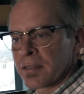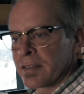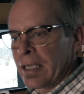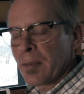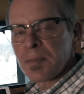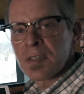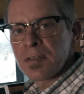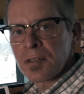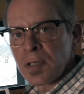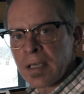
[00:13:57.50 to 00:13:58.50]
tips,
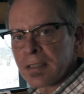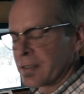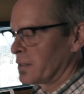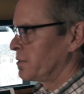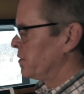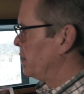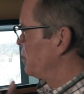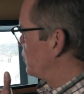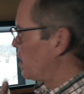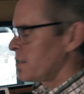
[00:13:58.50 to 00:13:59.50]
tricks,
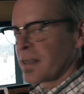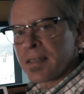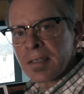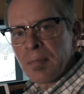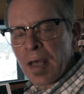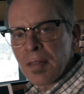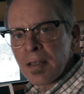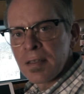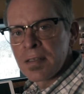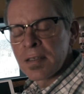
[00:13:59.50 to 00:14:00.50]
processing
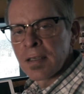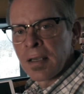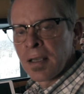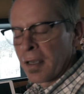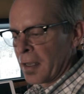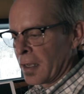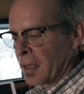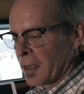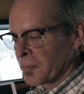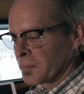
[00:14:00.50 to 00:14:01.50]
methods,
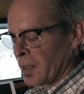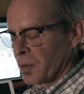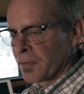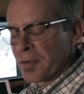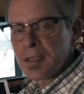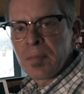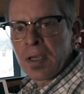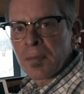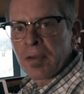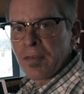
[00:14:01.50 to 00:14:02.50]
you can visit me
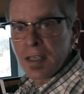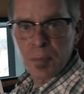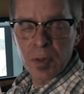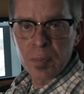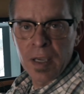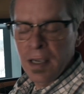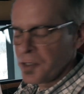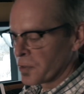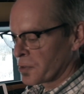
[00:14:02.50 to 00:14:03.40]
on my Facebook page. You're